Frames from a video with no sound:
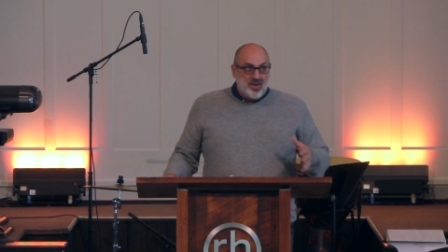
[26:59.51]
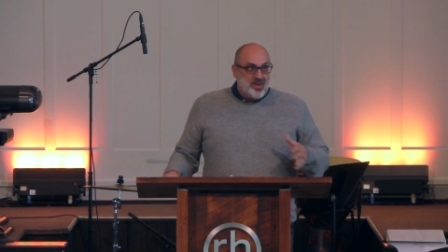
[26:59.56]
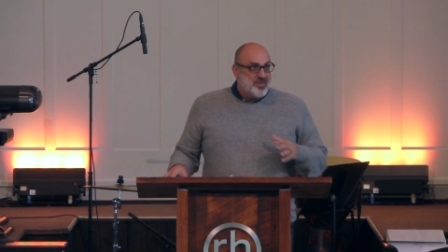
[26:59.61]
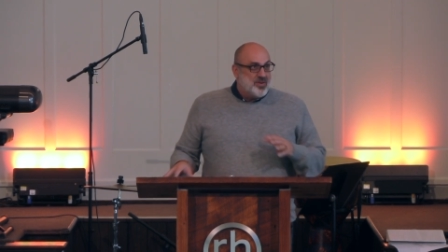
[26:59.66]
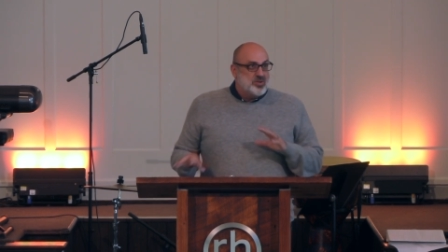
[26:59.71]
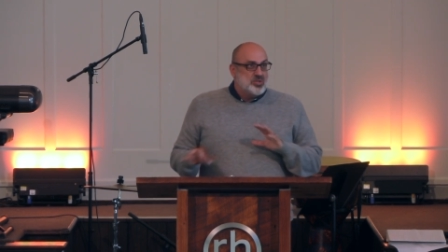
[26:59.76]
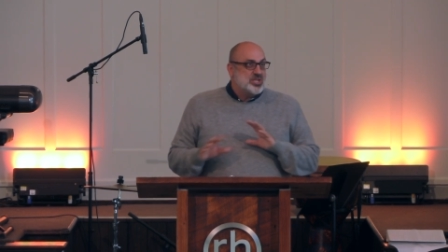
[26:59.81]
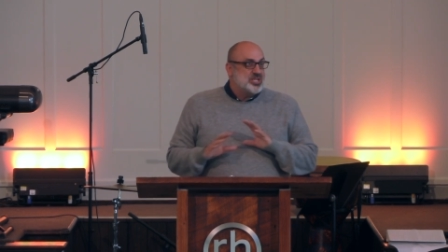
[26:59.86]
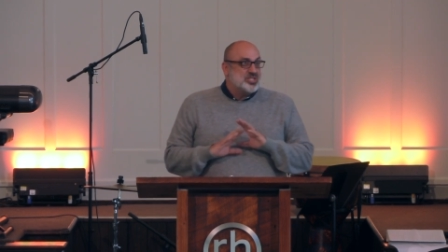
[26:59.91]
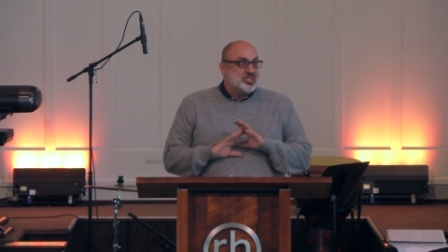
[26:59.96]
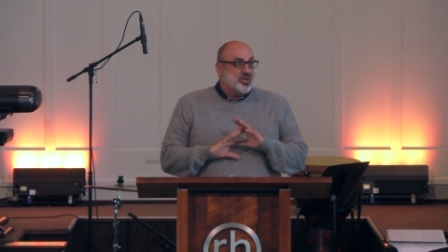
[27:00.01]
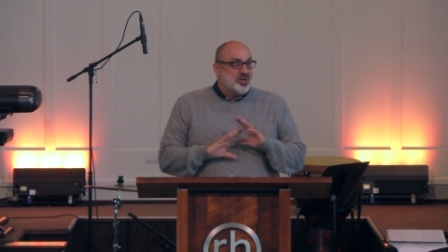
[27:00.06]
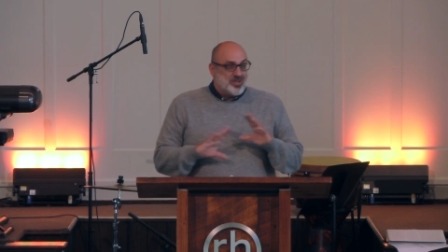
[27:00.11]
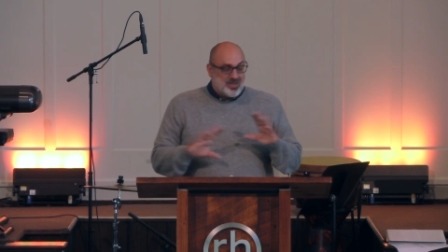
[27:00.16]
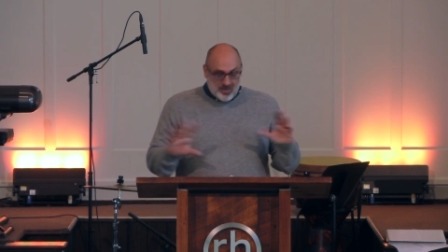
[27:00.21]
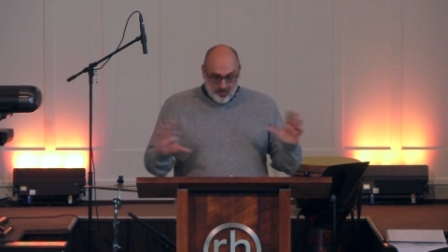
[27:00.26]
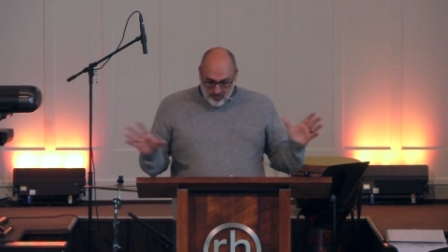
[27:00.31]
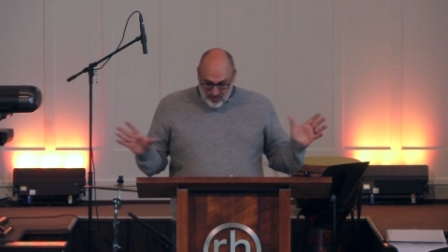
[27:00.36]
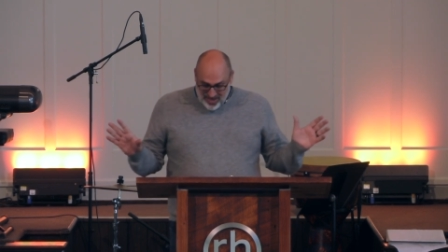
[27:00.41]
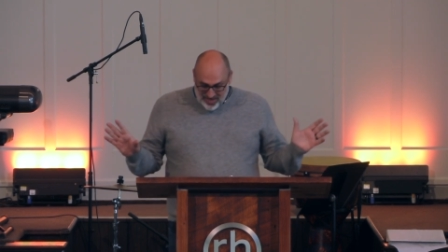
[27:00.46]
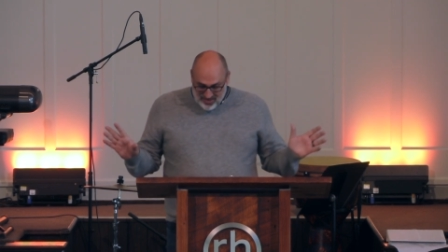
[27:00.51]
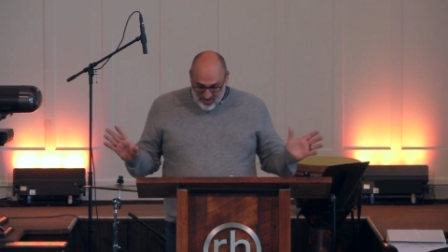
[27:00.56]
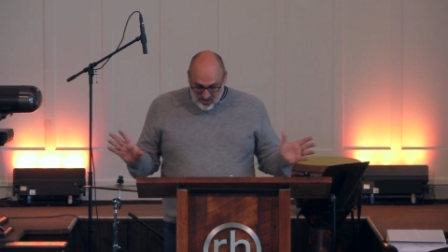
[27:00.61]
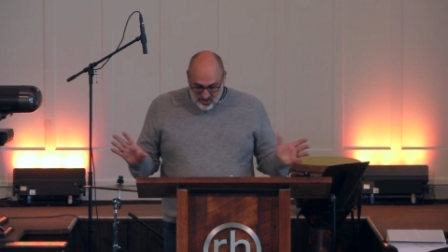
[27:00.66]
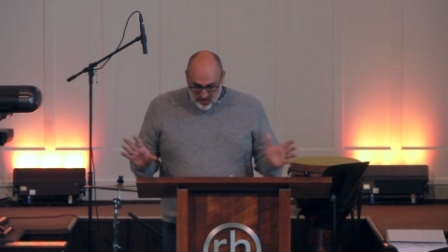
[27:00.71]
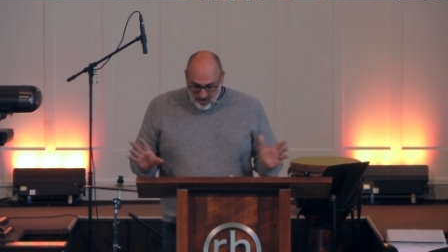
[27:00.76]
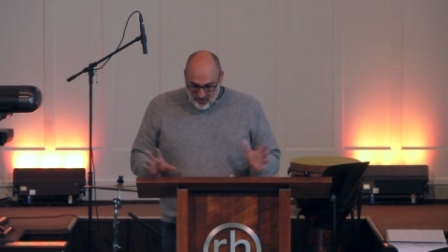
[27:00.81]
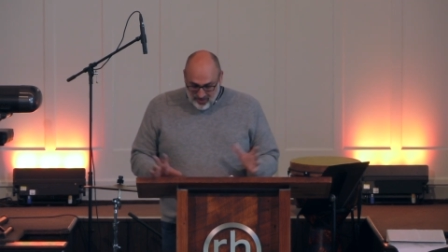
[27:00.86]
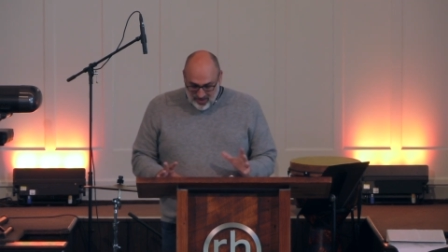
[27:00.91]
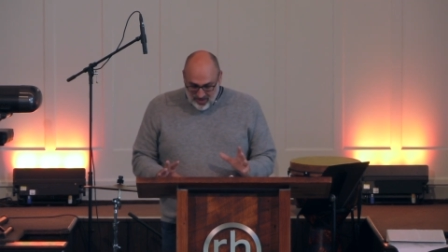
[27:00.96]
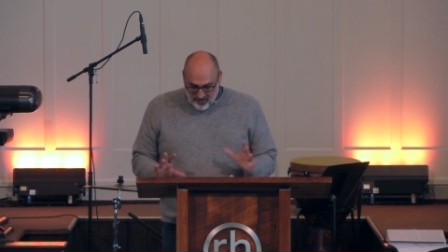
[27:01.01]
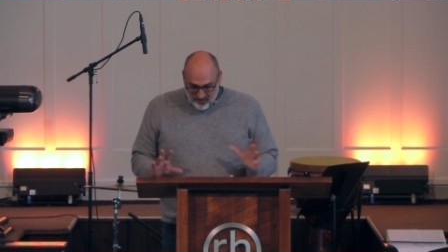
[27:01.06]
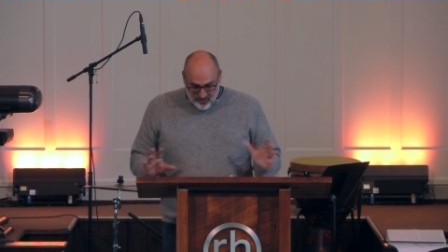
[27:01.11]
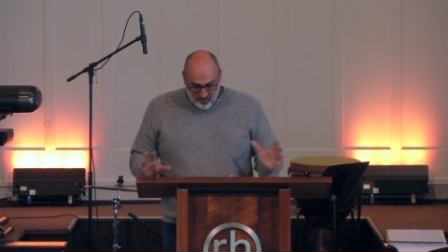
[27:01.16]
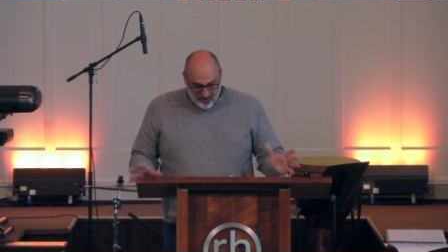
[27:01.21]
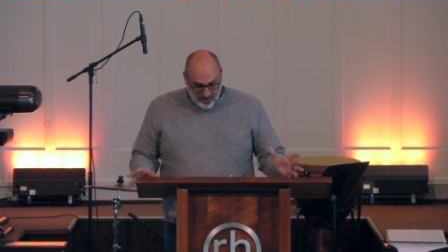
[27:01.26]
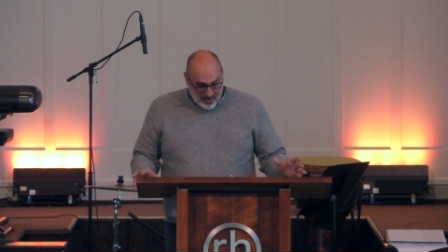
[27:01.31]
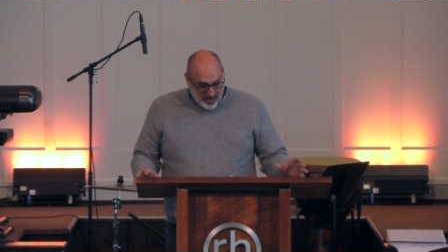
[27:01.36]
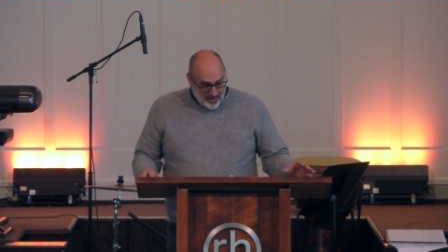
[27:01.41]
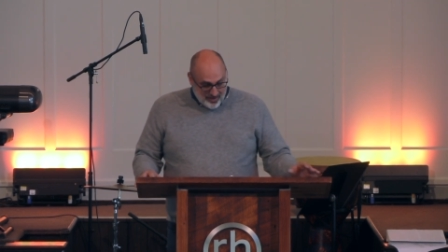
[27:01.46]
if you just heard the best sermon of
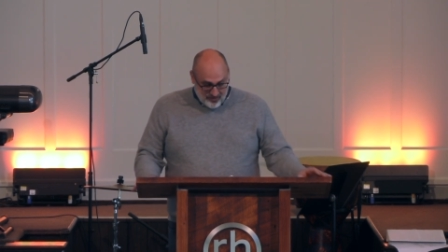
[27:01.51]
your life,